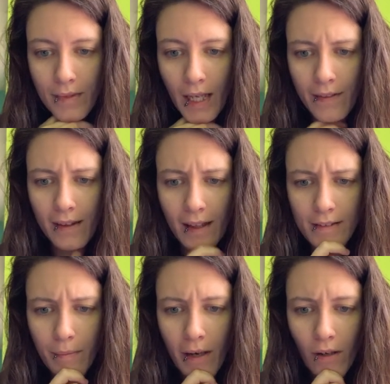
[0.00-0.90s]
I think
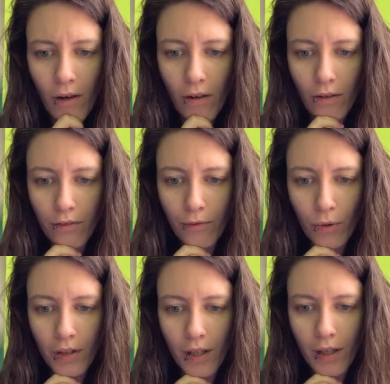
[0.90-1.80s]
that's about all
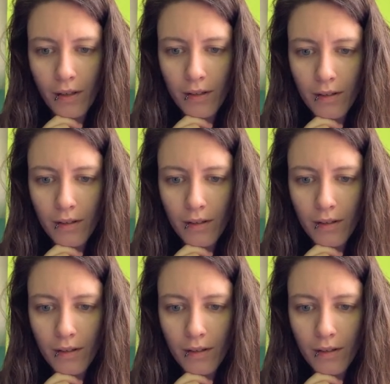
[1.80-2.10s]
for the